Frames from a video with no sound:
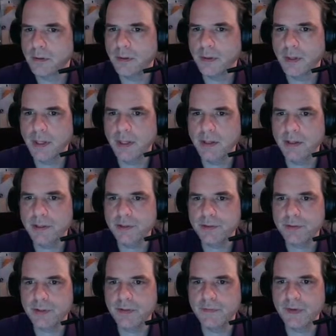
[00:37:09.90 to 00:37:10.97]
A
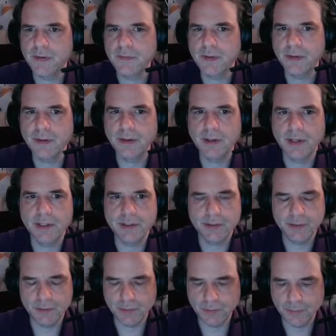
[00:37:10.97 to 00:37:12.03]
history of everything I
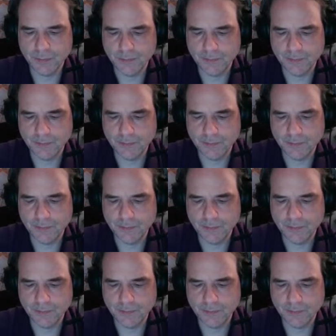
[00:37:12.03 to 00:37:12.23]
do